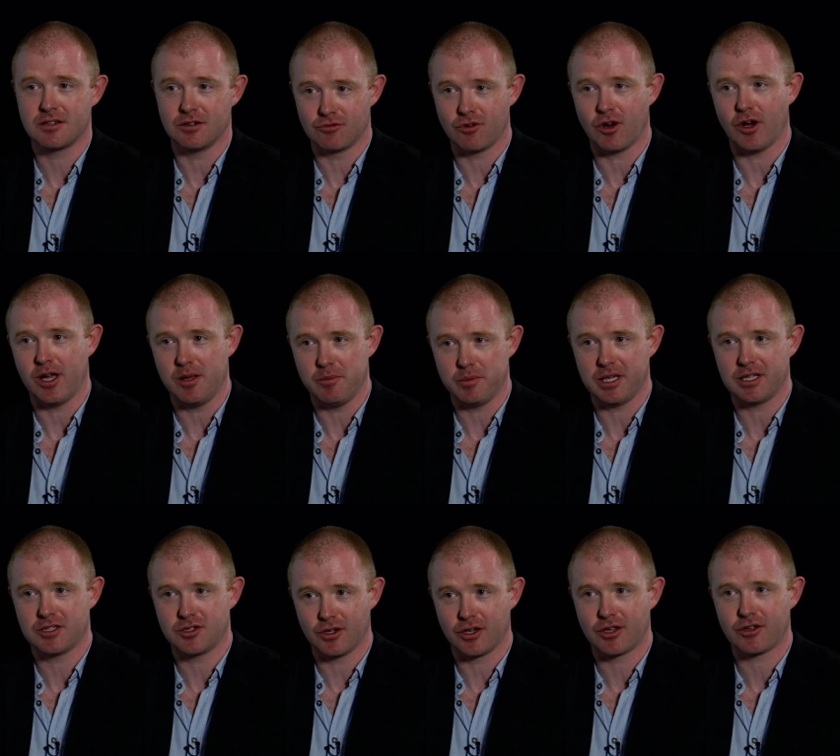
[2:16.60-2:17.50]
to write, but
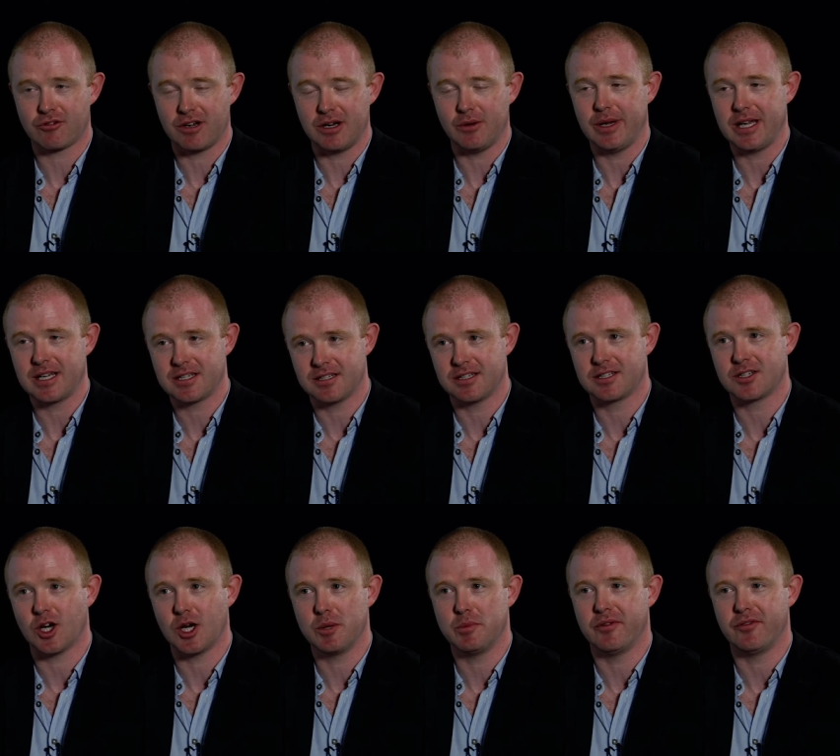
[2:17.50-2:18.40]
it took three weeks to
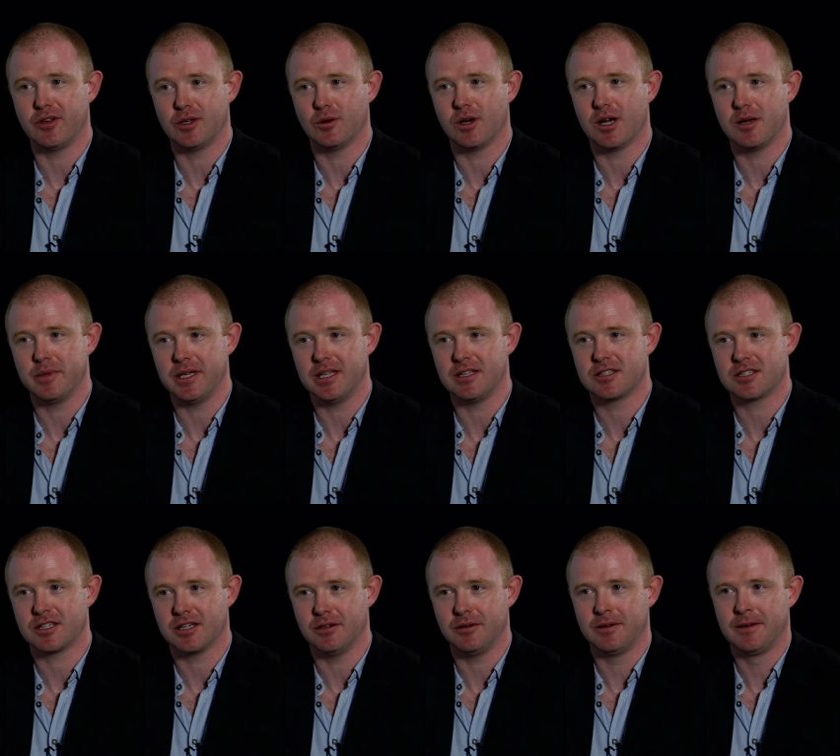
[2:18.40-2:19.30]
type, if you know what I mean.
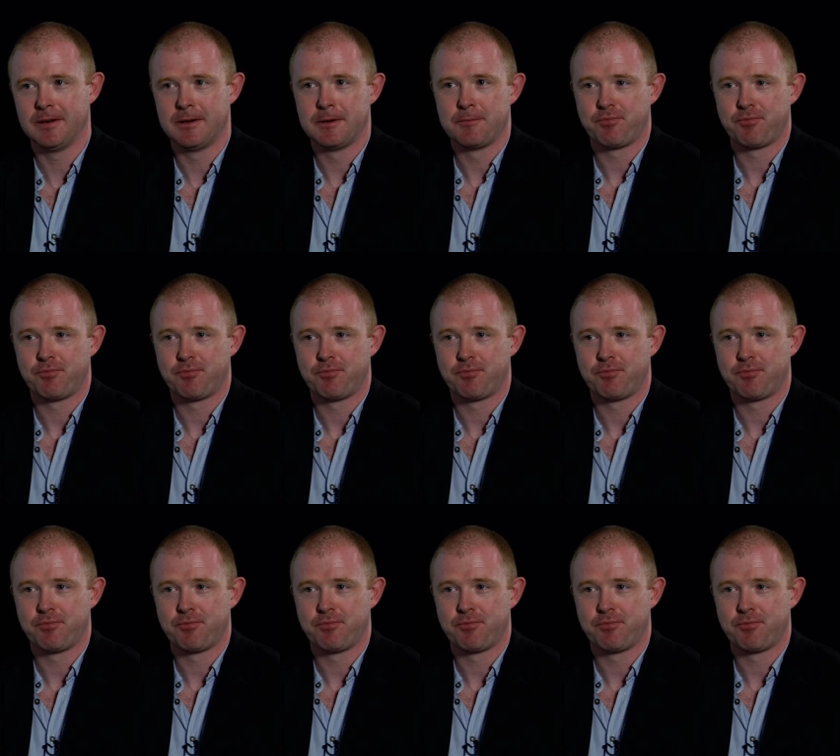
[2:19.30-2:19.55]
So mm-hmm.